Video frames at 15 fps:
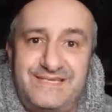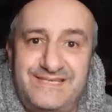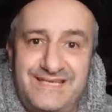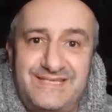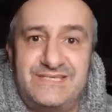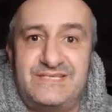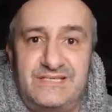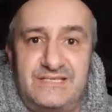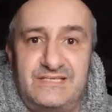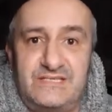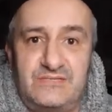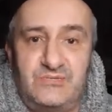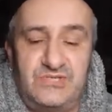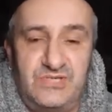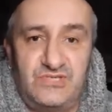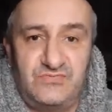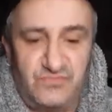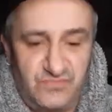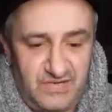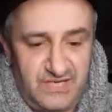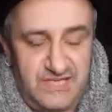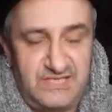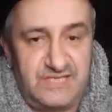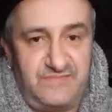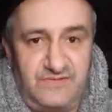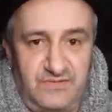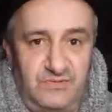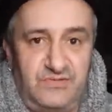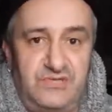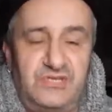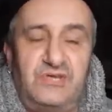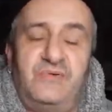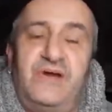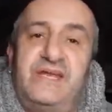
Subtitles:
distance, which is really difficult to do.